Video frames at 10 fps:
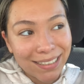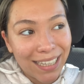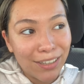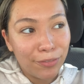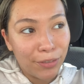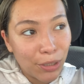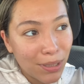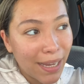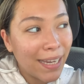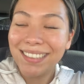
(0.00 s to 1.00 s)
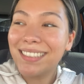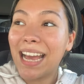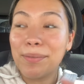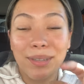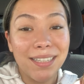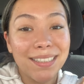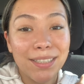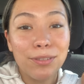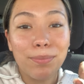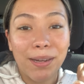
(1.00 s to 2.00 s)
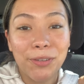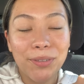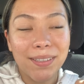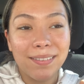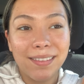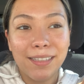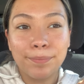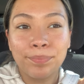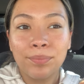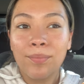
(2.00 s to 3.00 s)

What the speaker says: I feel like I'm going to stick with microneedling